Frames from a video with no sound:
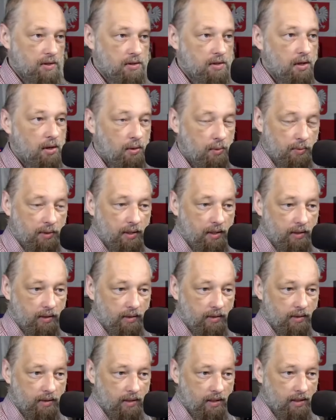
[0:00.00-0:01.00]

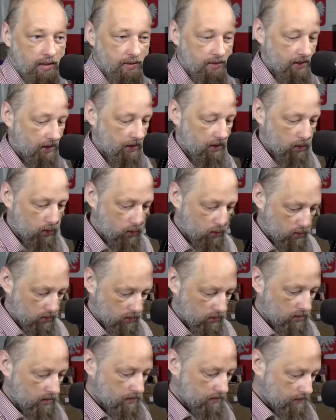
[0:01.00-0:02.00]
coating as I
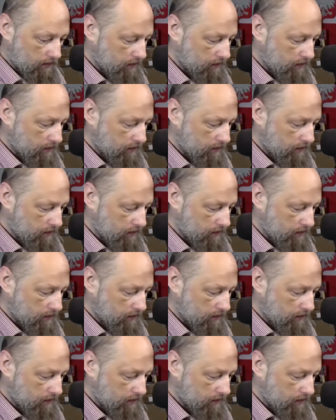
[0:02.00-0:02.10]
could,